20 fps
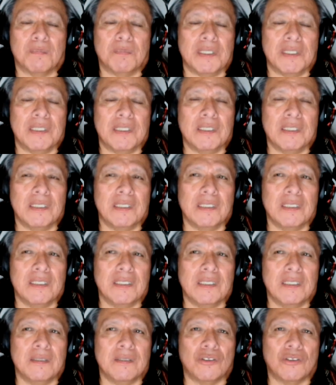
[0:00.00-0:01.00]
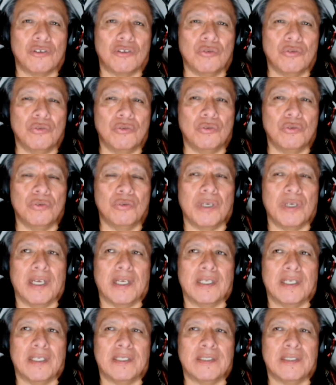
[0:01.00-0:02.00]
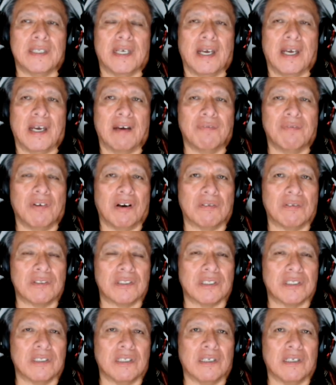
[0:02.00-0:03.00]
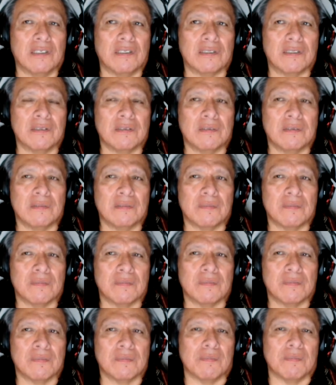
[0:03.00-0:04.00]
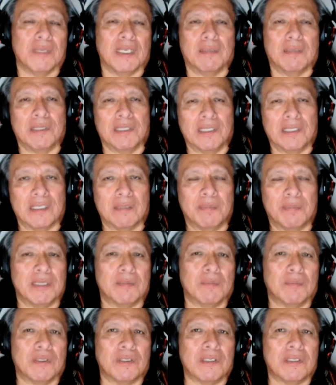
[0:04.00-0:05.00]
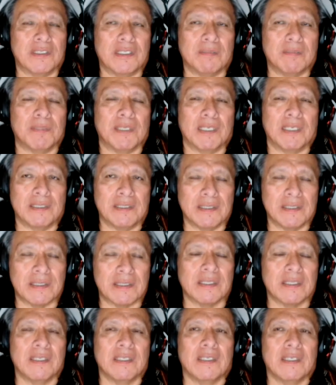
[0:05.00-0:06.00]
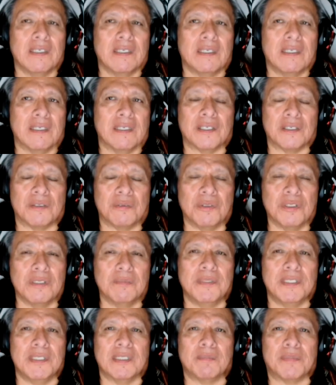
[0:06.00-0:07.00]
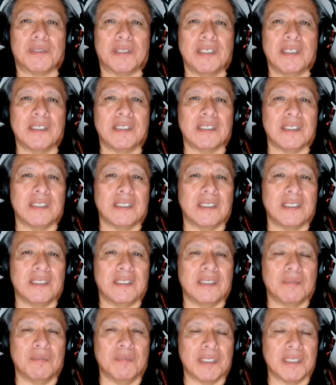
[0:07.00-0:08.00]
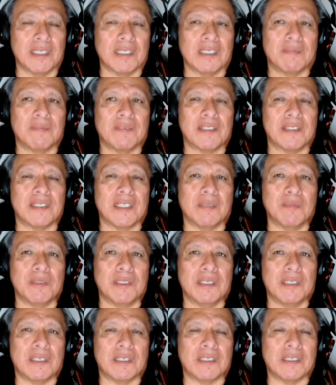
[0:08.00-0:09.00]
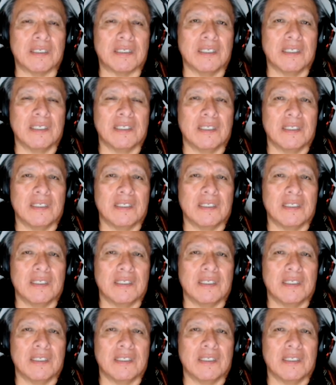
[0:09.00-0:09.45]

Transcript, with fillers: be two and a half hours long, maybe a little bit more, depends. There will be a break in the middle of the seminar,